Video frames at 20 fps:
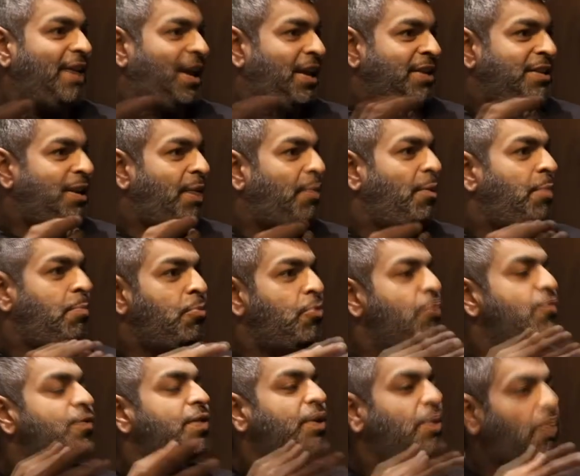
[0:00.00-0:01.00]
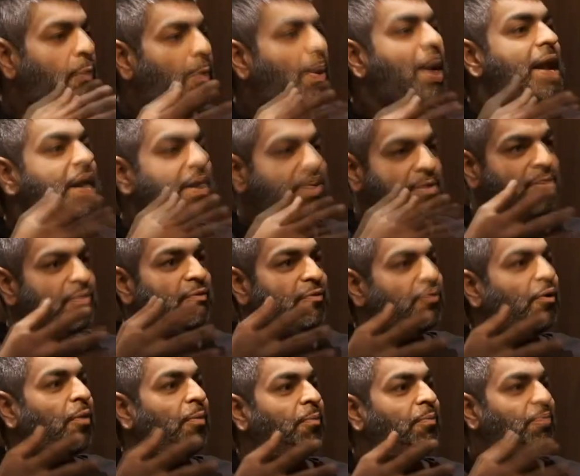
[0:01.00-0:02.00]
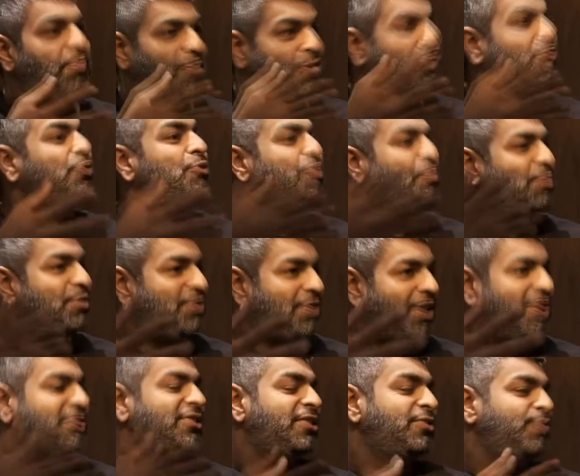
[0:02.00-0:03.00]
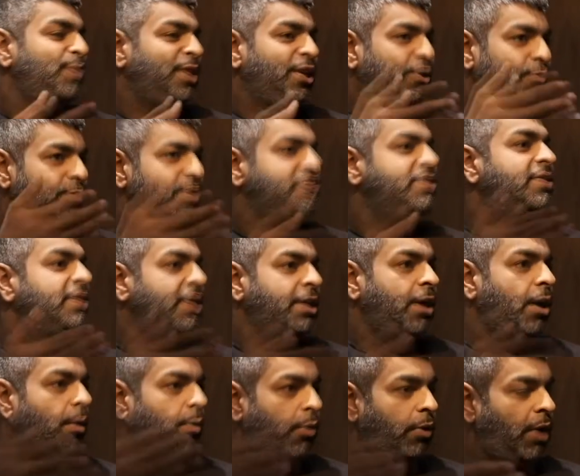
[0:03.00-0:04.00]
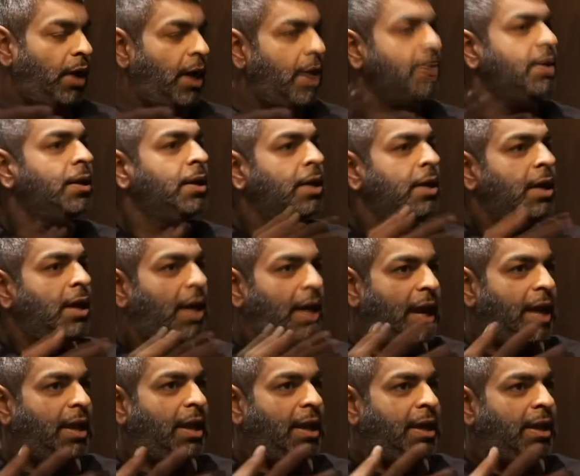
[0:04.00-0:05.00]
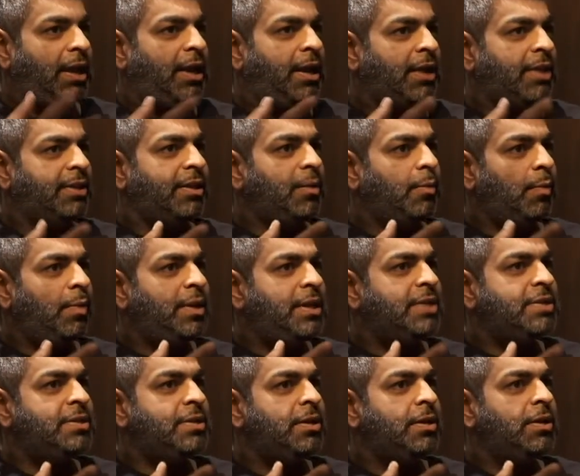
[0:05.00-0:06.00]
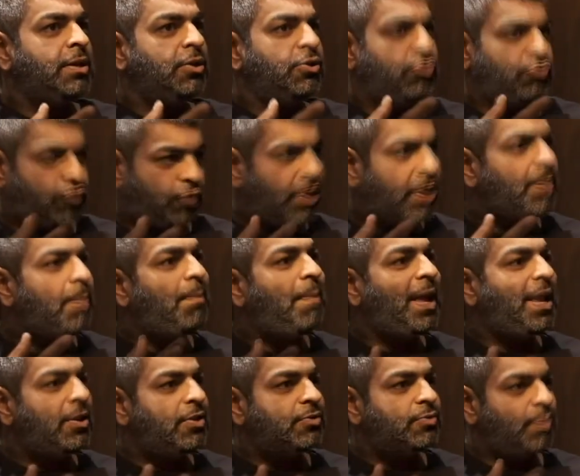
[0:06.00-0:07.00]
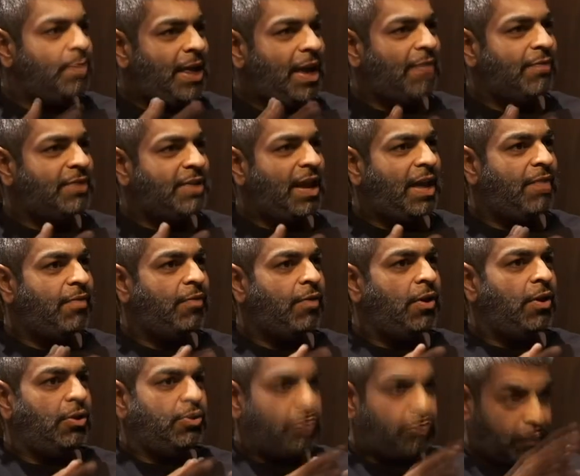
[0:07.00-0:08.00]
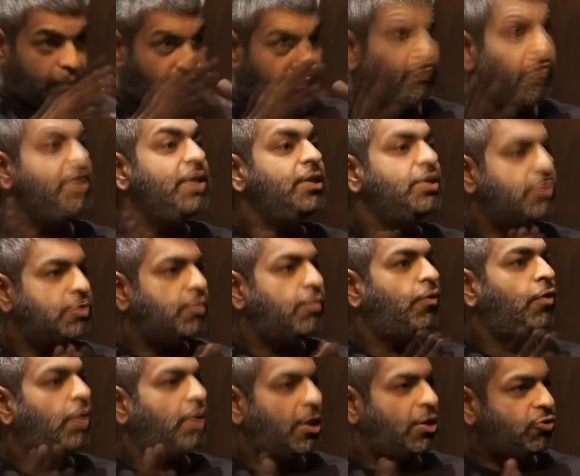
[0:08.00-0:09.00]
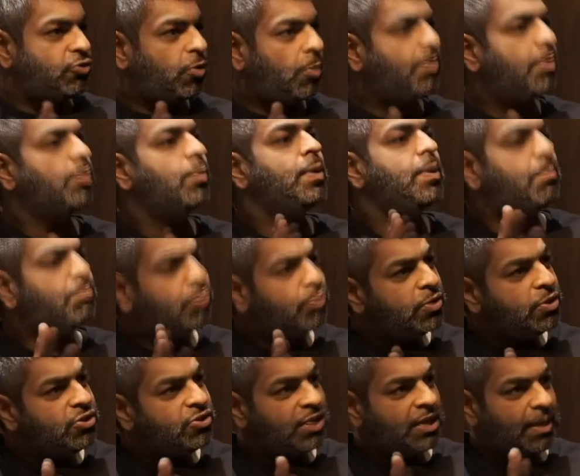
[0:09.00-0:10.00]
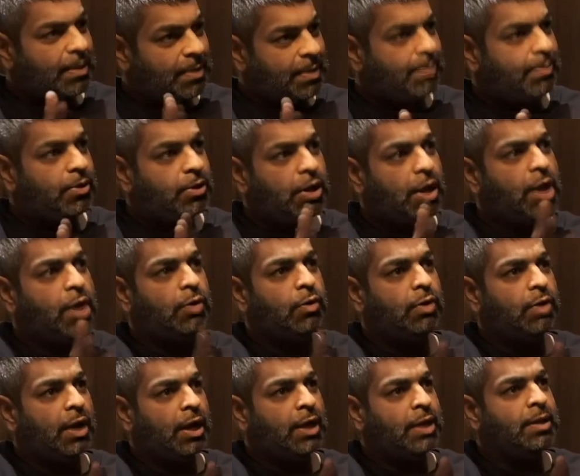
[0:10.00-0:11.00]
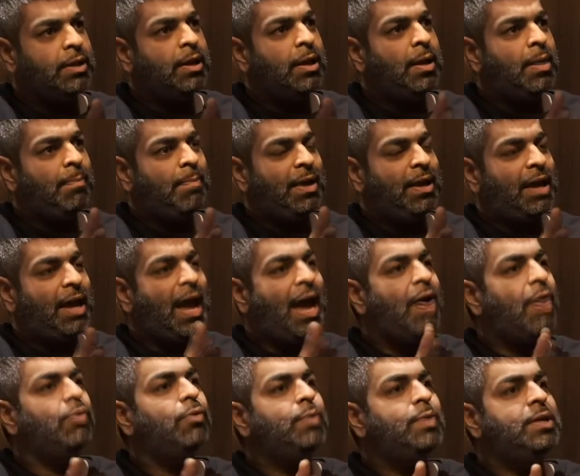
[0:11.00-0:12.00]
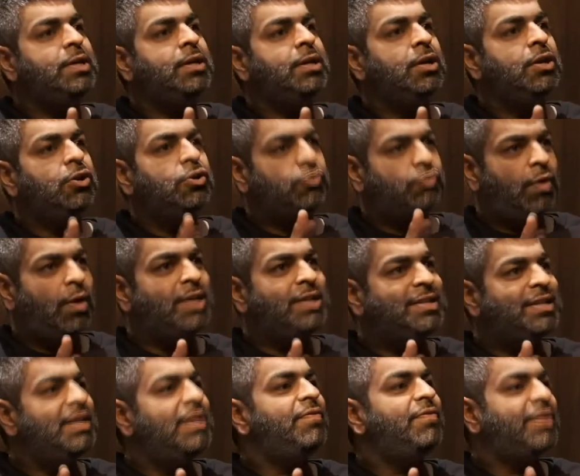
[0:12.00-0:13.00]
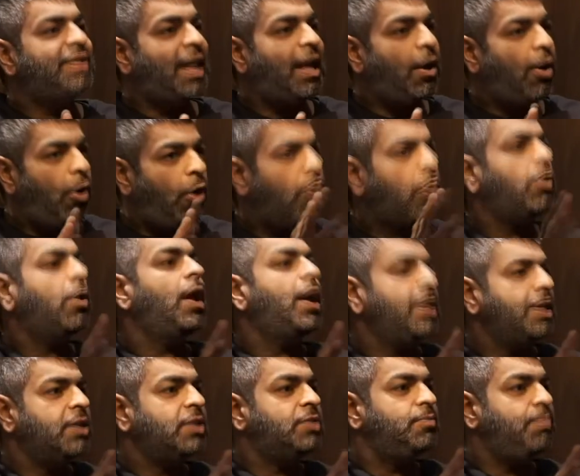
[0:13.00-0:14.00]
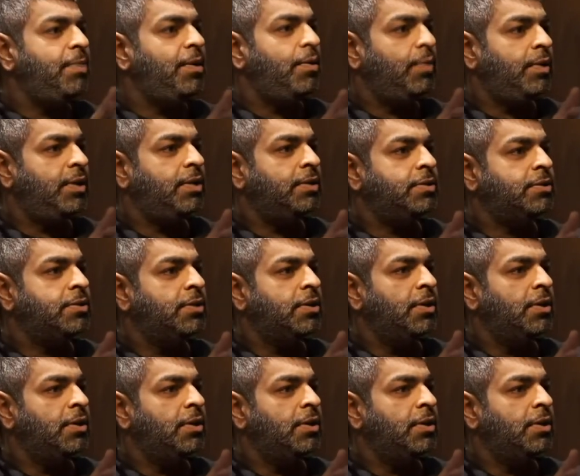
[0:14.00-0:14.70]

And yet we're moving away from the human touch as we increasingly go online. And I think we need to strike a balance. We have to have the convenience of online shopping. We appreciate that people are going online, but how do we try and deliver that online experience